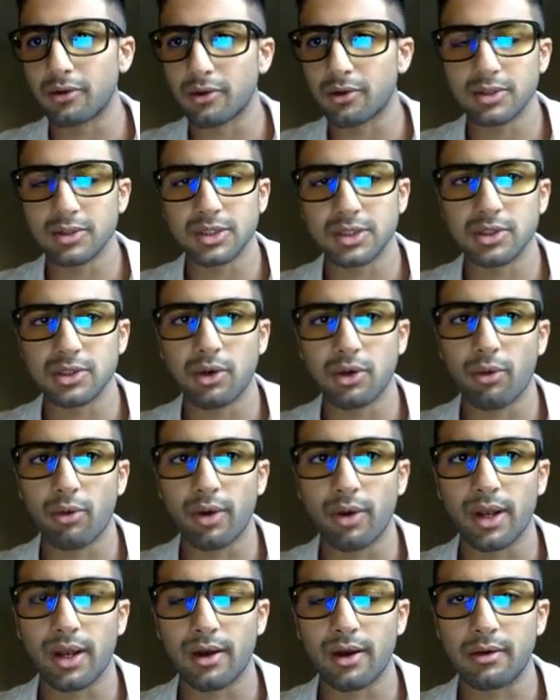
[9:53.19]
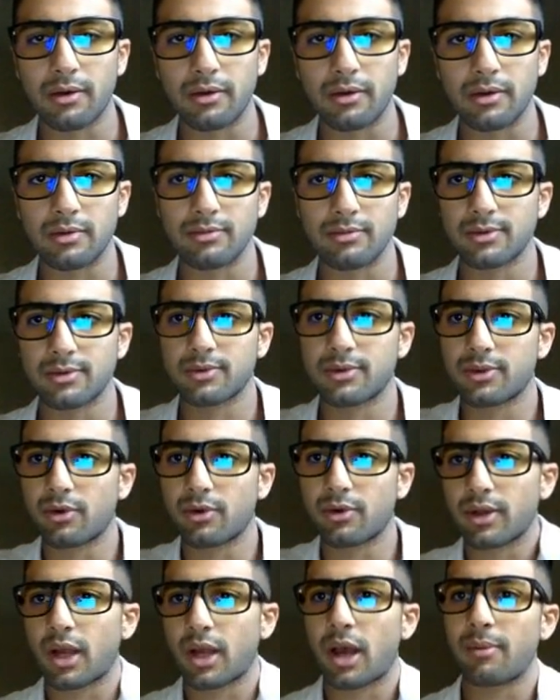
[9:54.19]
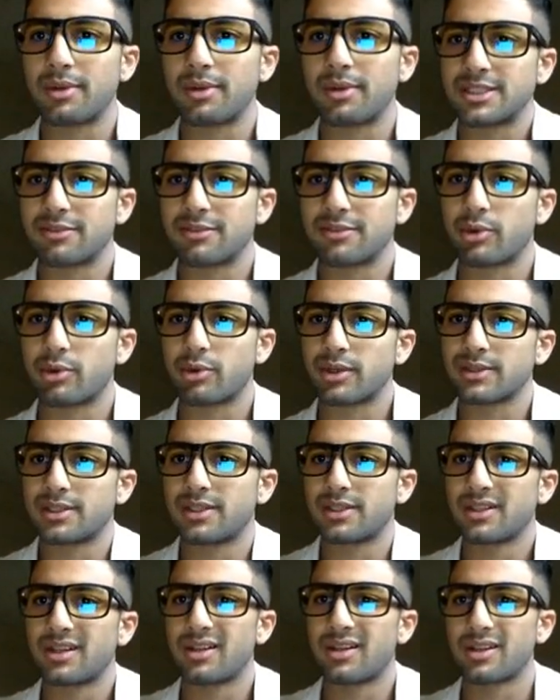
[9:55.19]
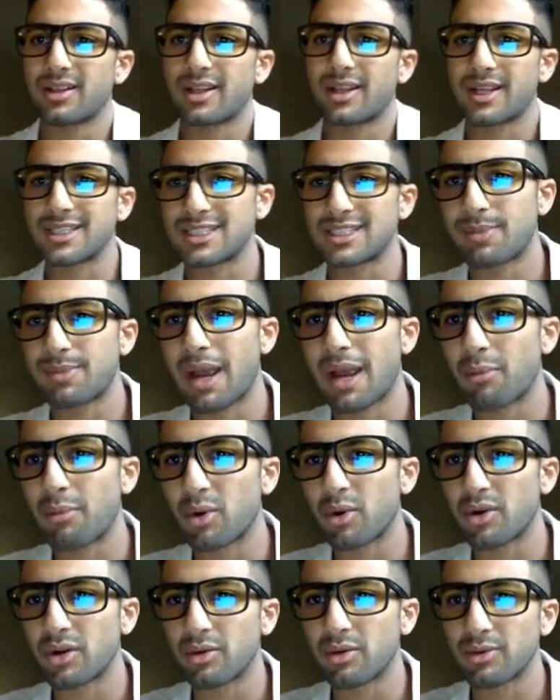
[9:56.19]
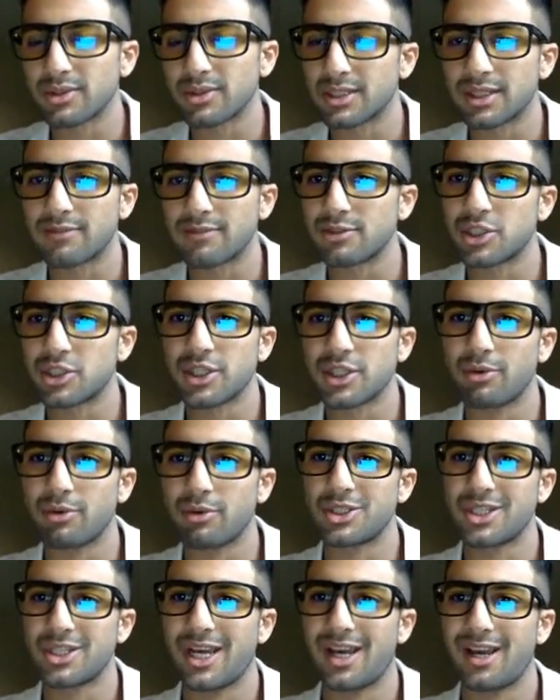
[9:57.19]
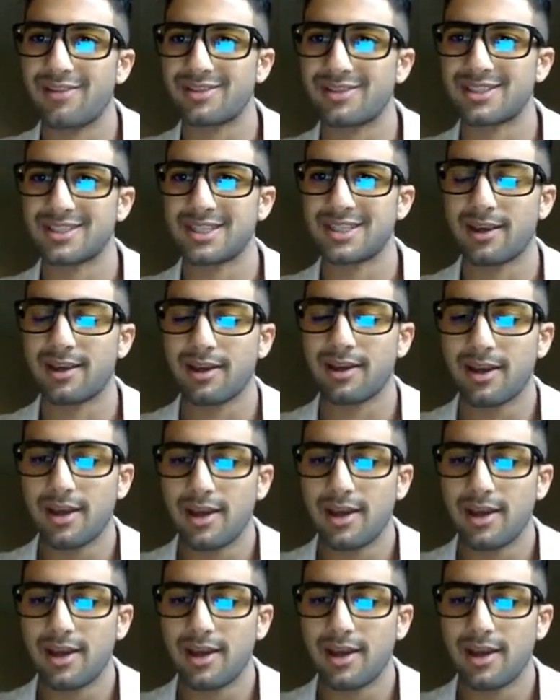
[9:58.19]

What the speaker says: Don't just go around throwing comments everywhere, because then you're going to look like a spammer and no one's going to give a shit what you have to say.